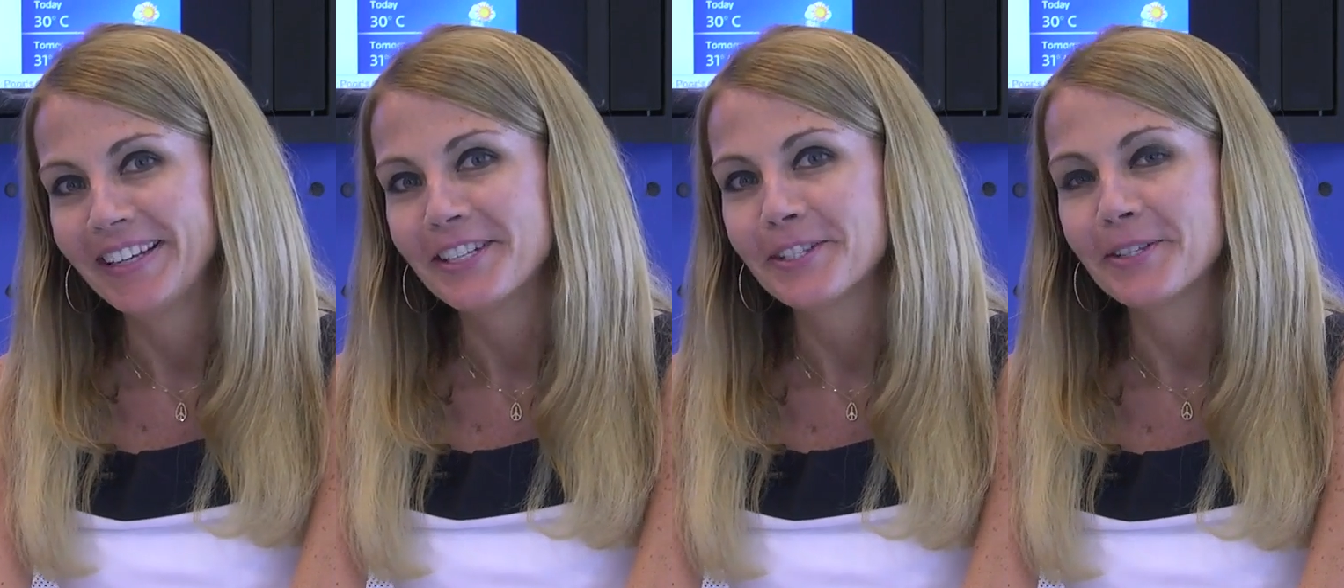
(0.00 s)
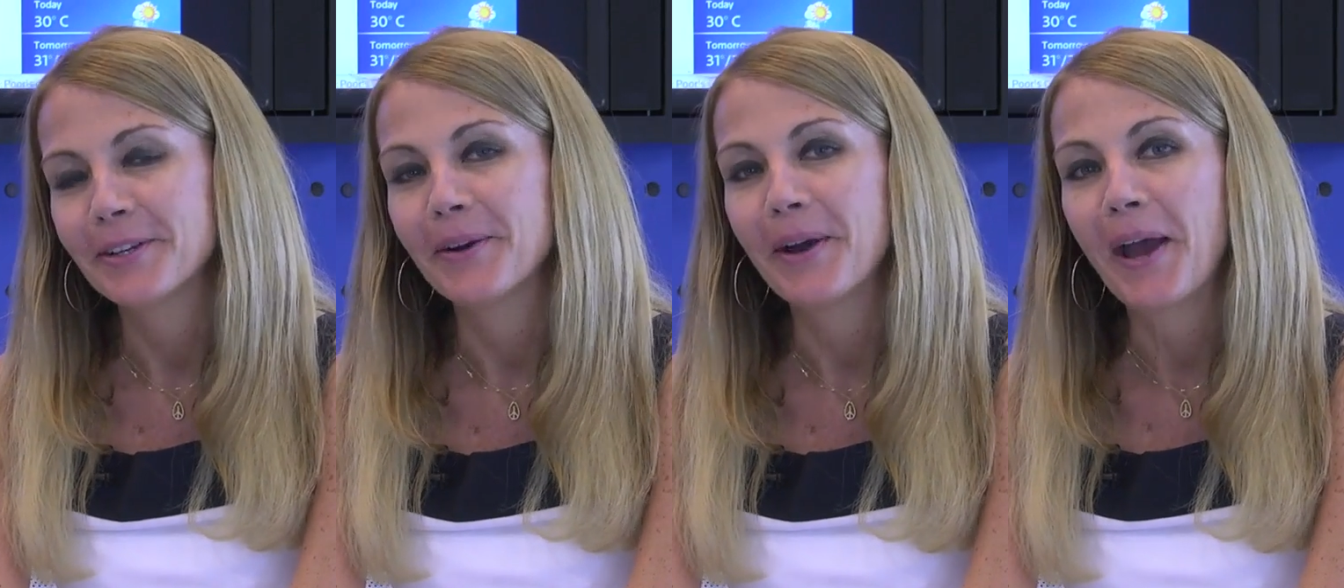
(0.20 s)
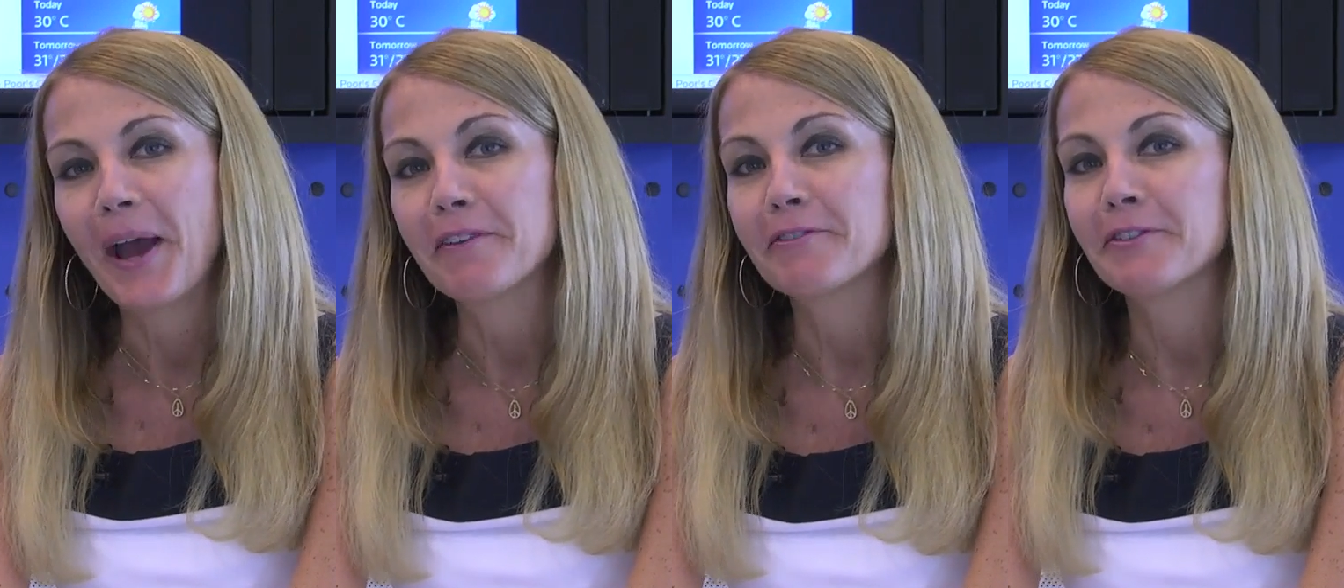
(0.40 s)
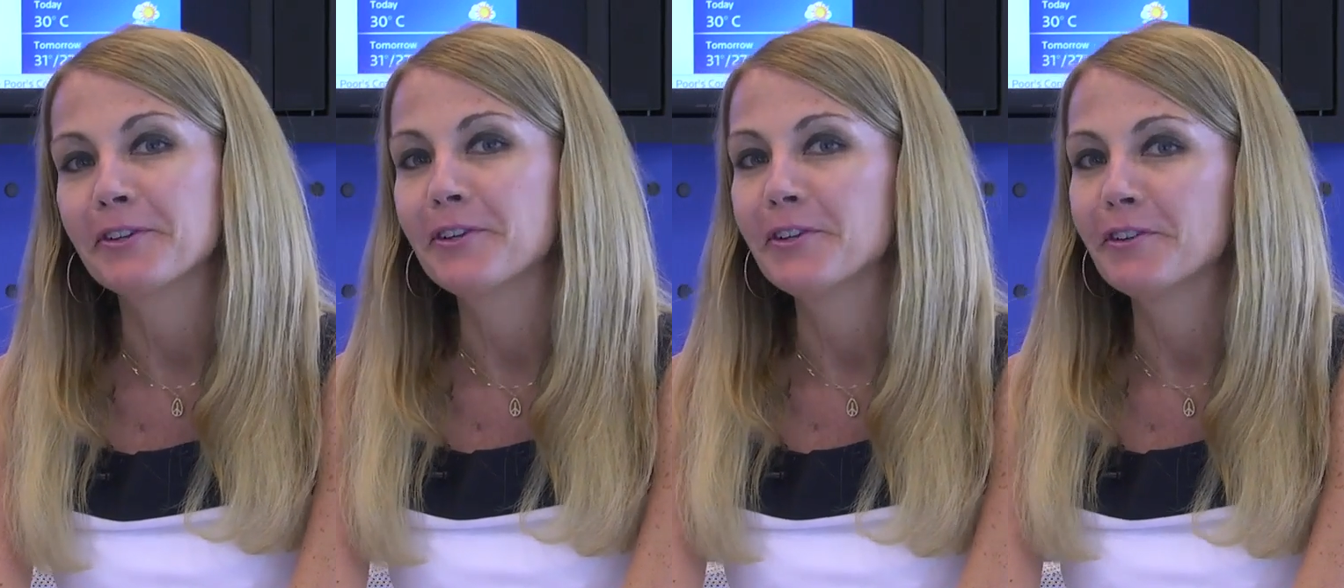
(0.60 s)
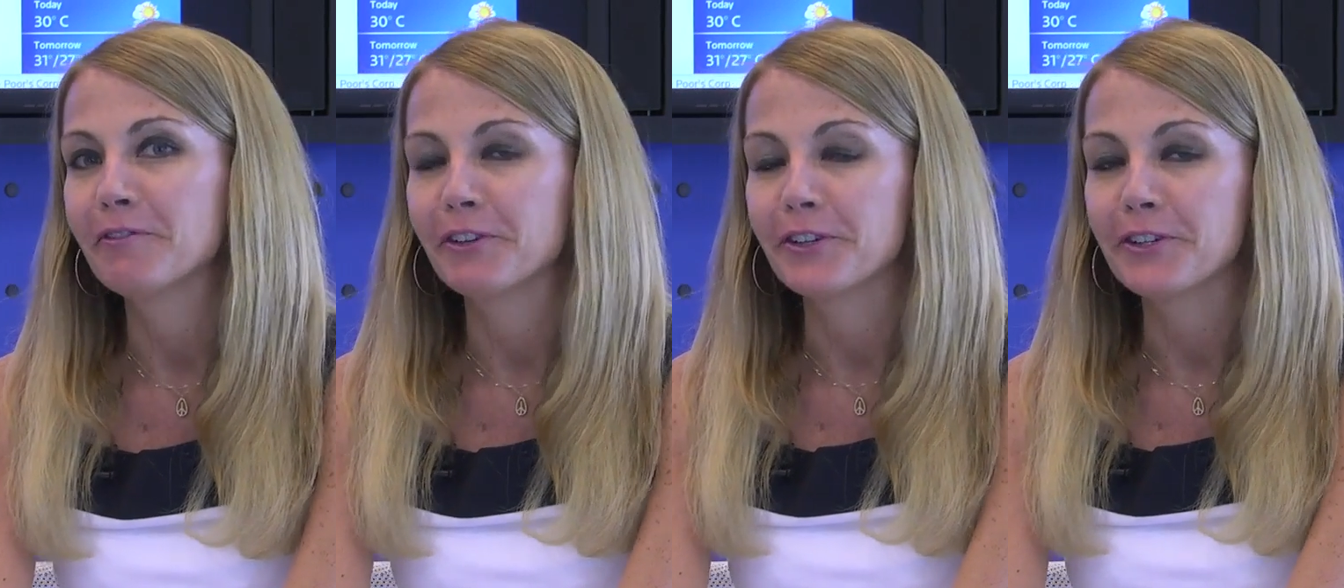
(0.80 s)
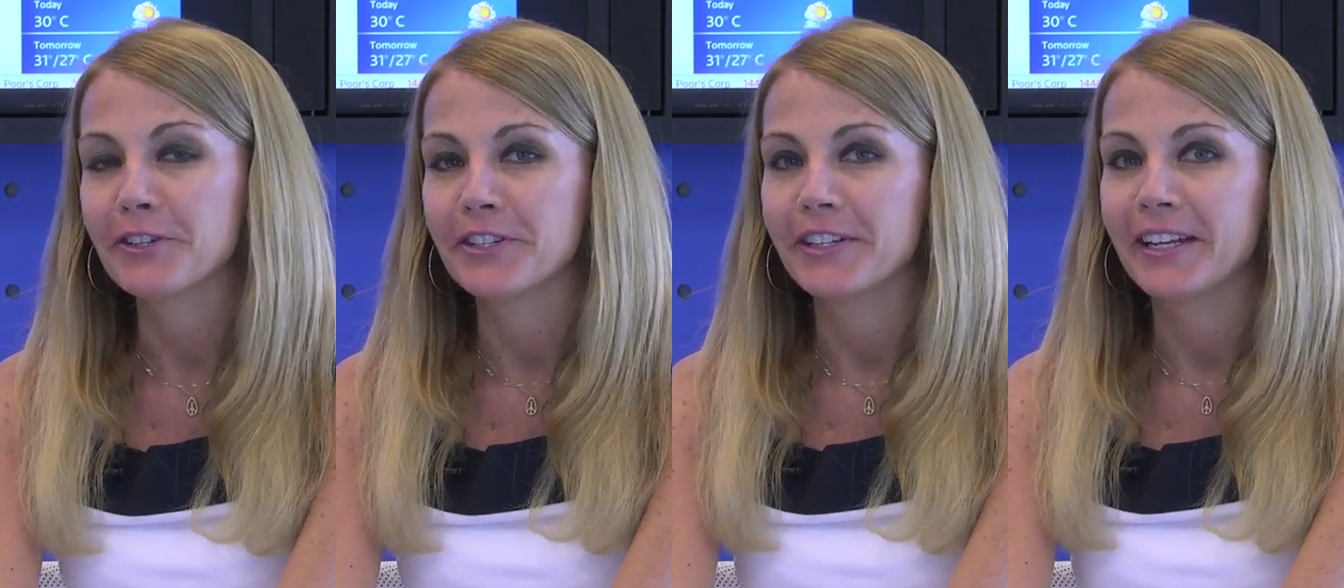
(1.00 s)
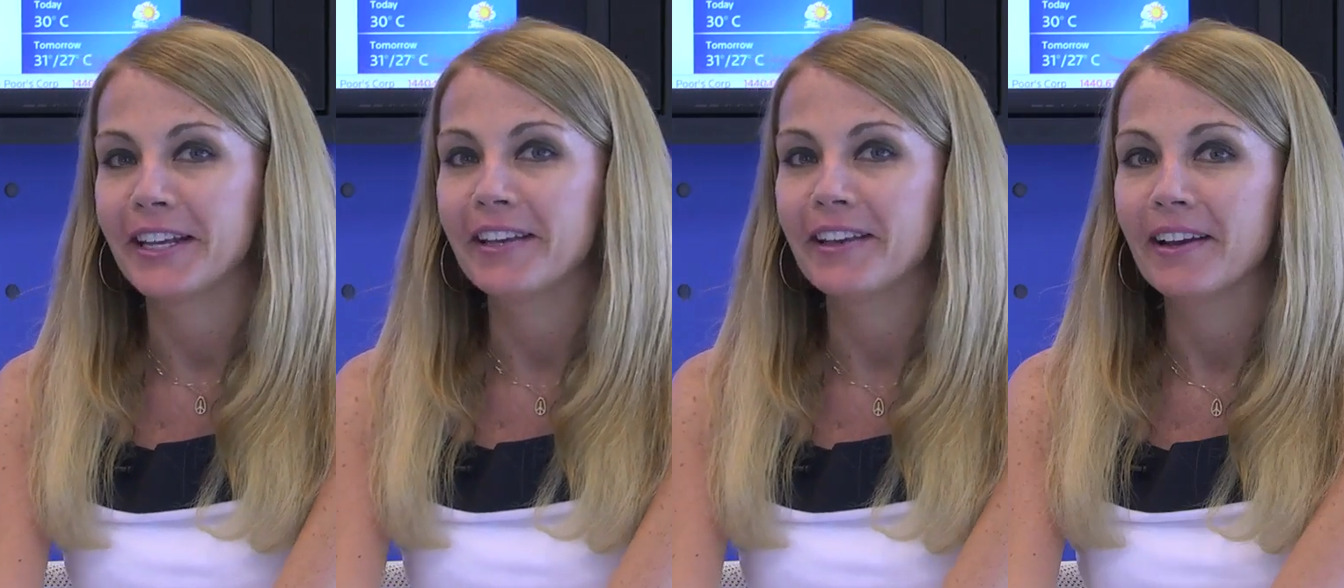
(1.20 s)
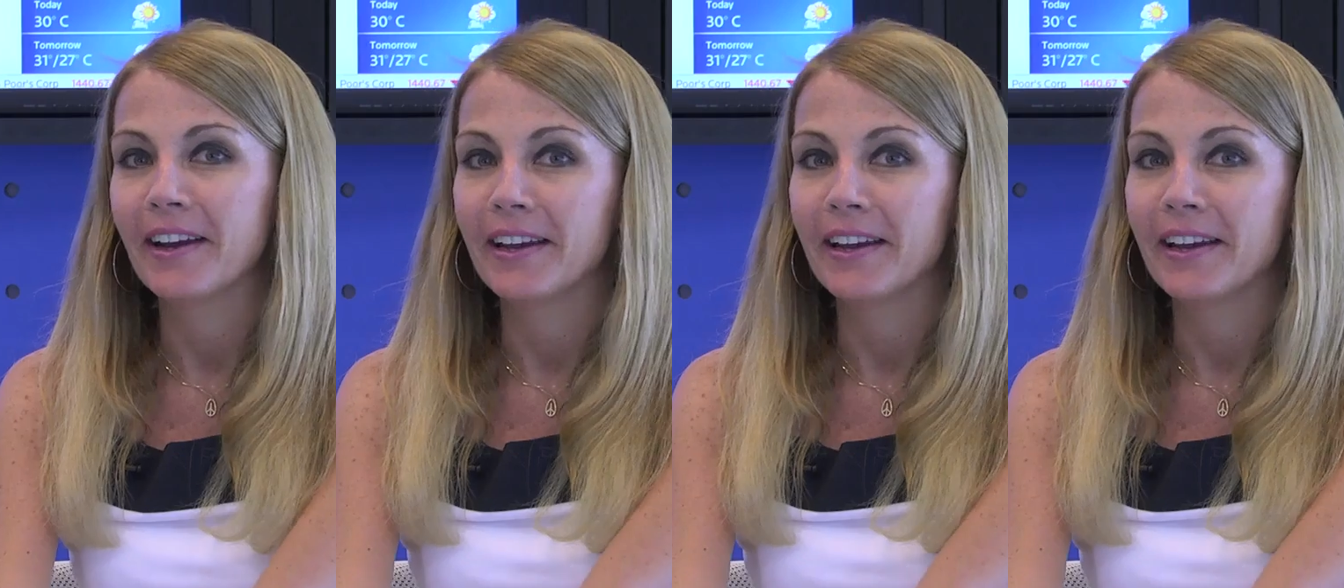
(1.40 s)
So after university,